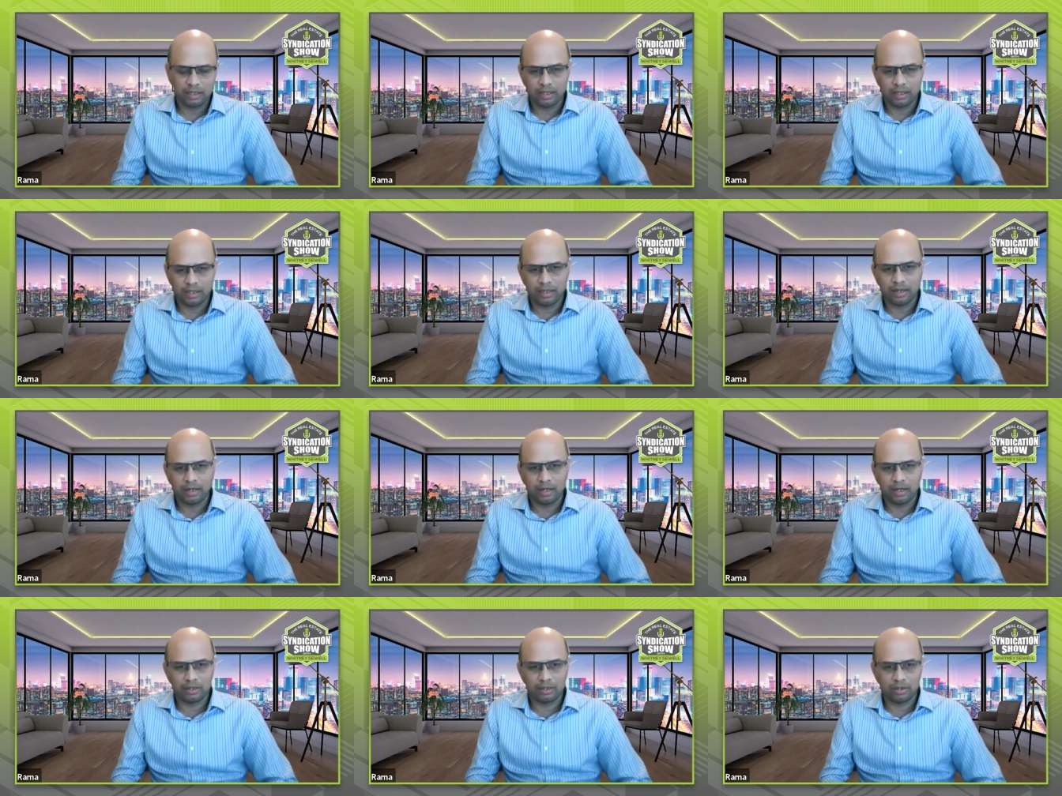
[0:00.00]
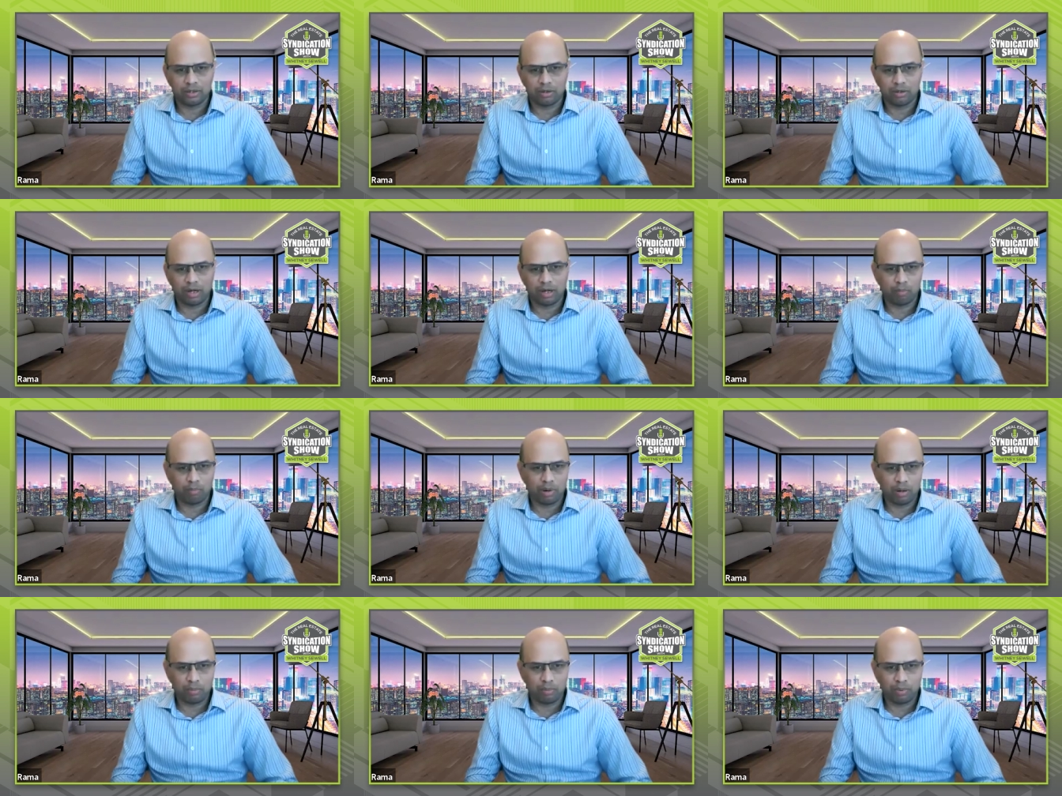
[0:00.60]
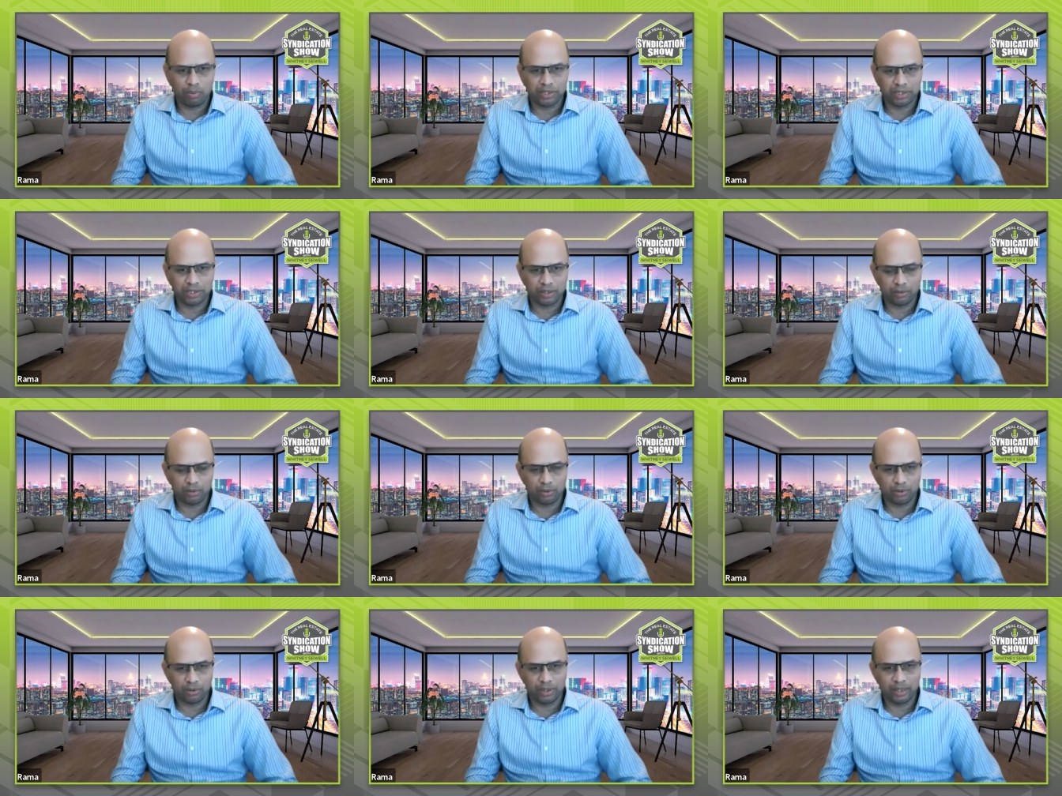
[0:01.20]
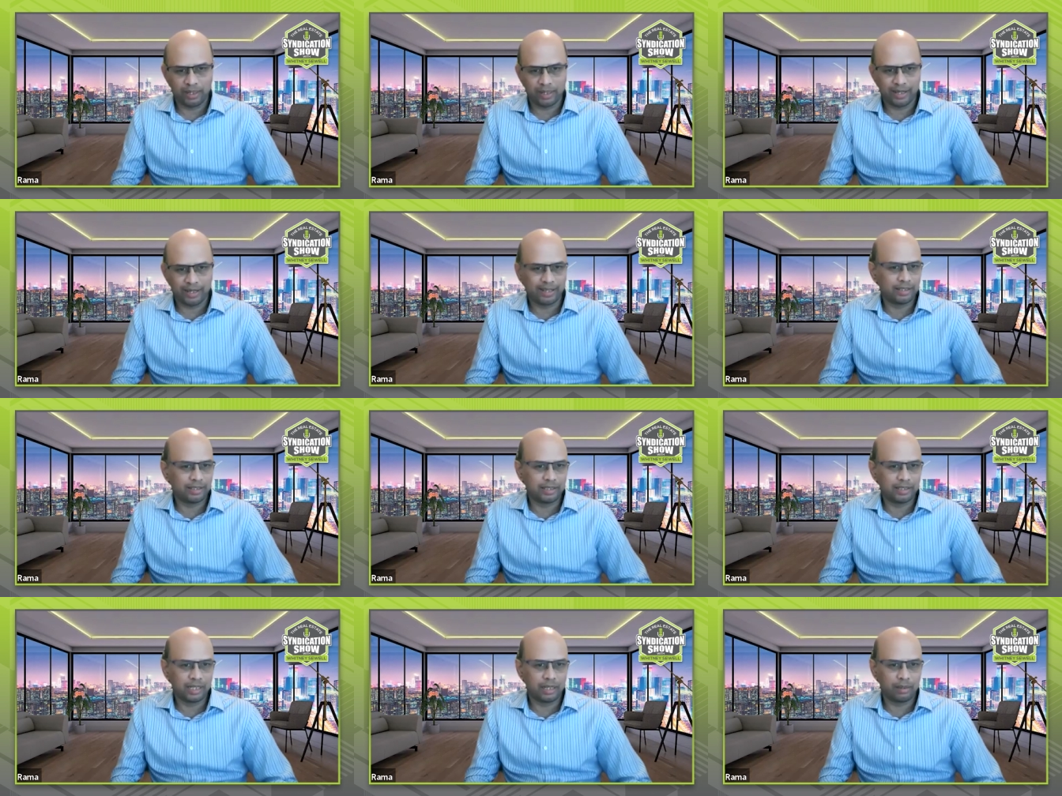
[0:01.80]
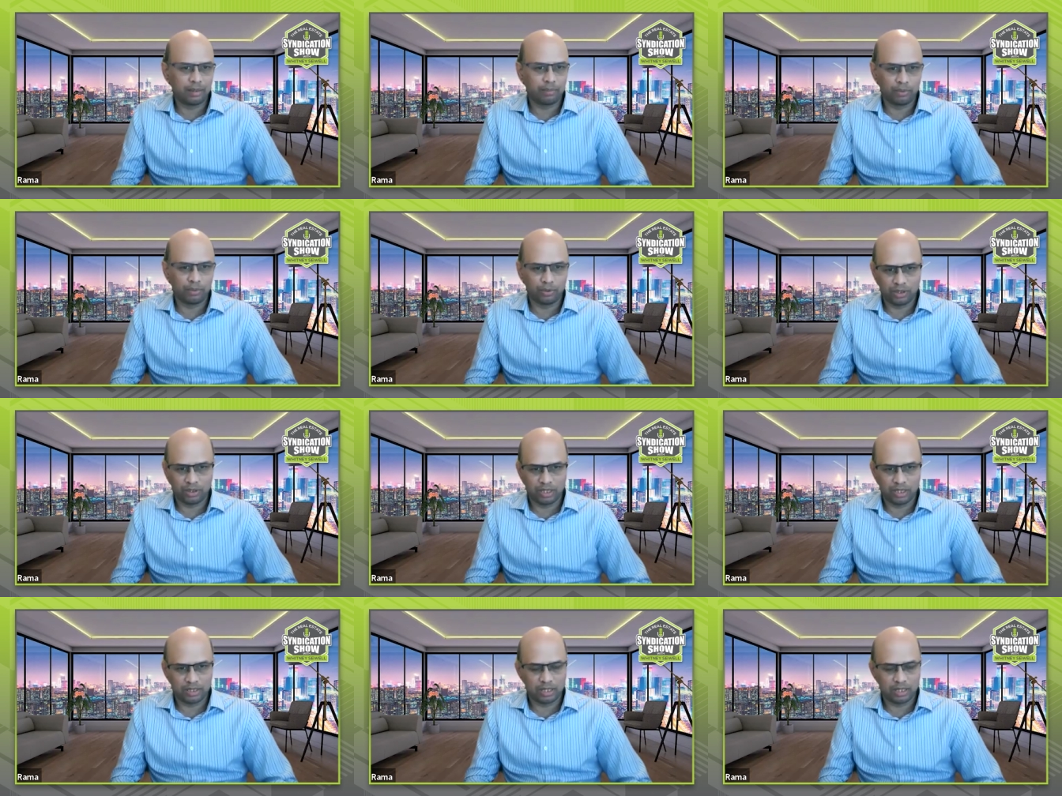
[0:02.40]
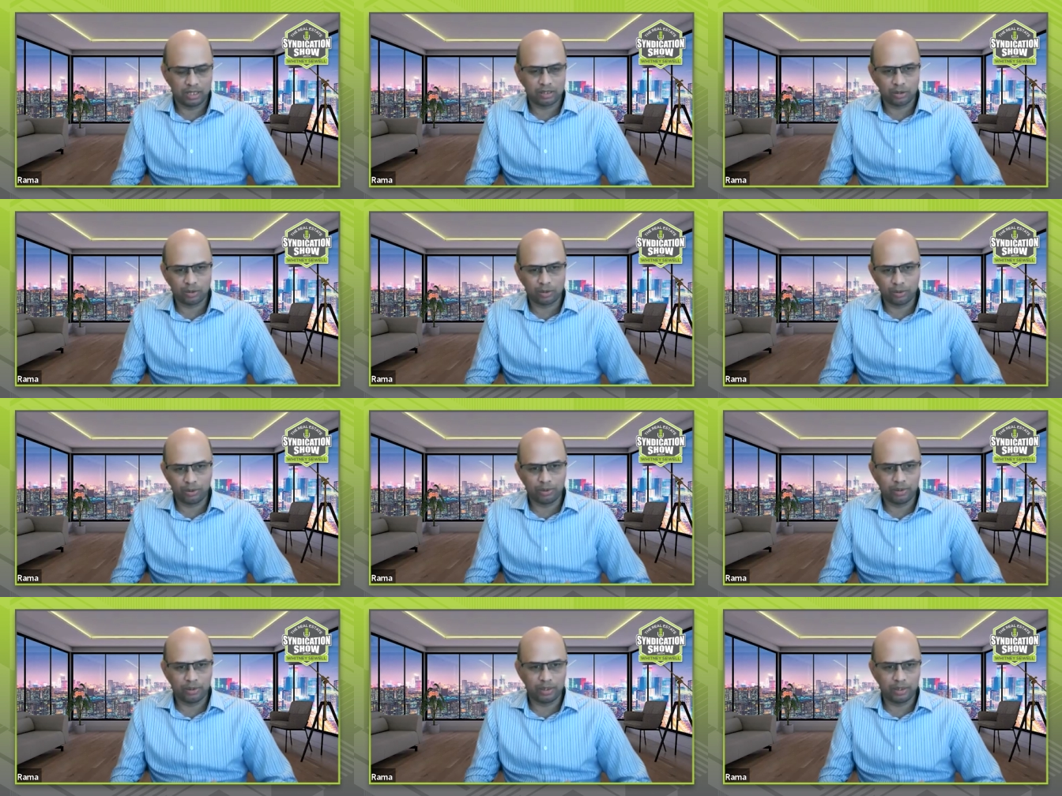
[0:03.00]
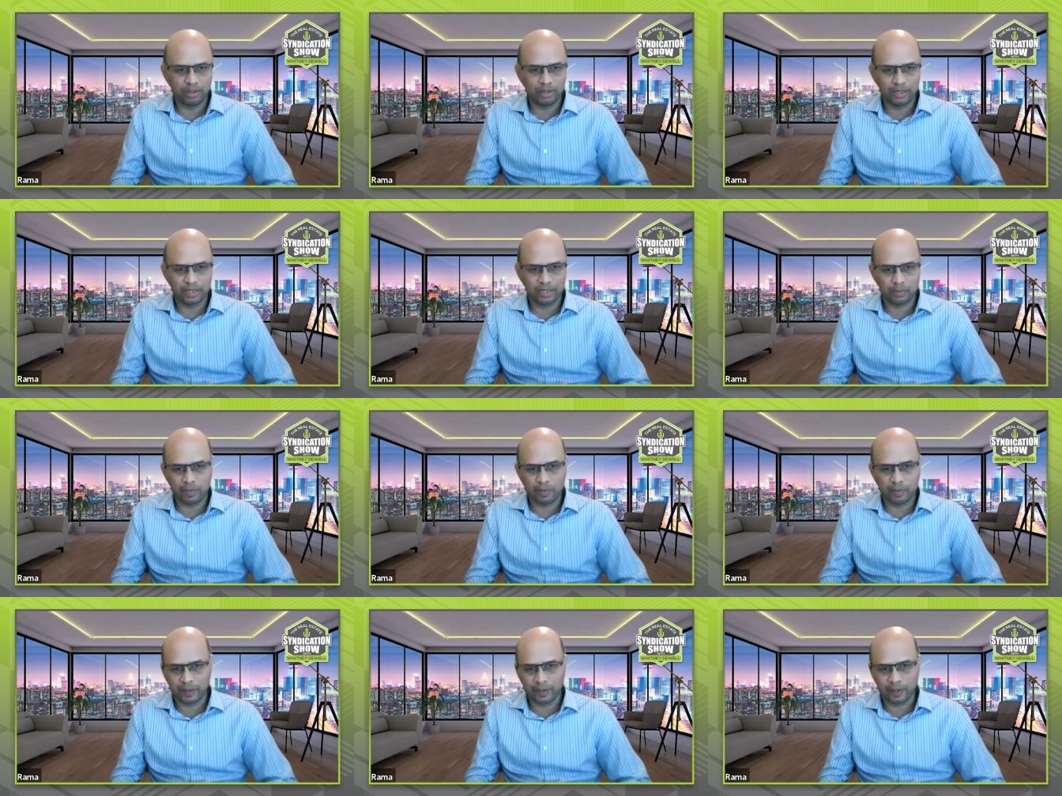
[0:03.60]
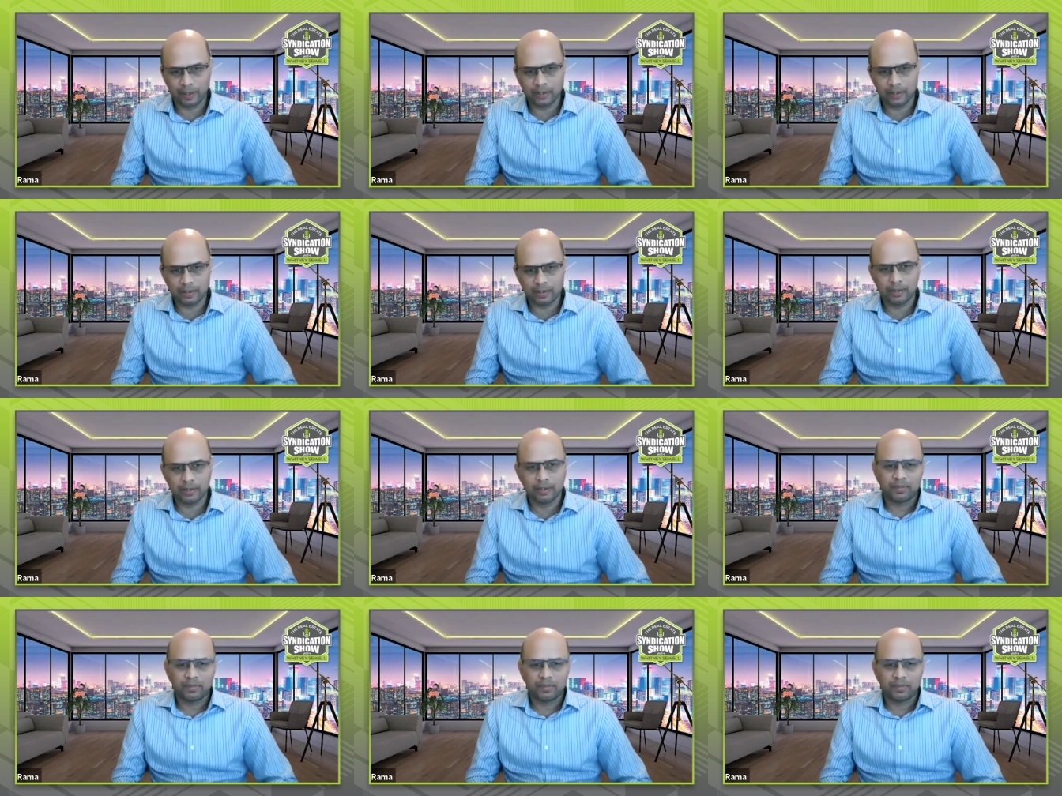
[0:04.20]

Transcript: and also like population growing and job growth is also good in these markets.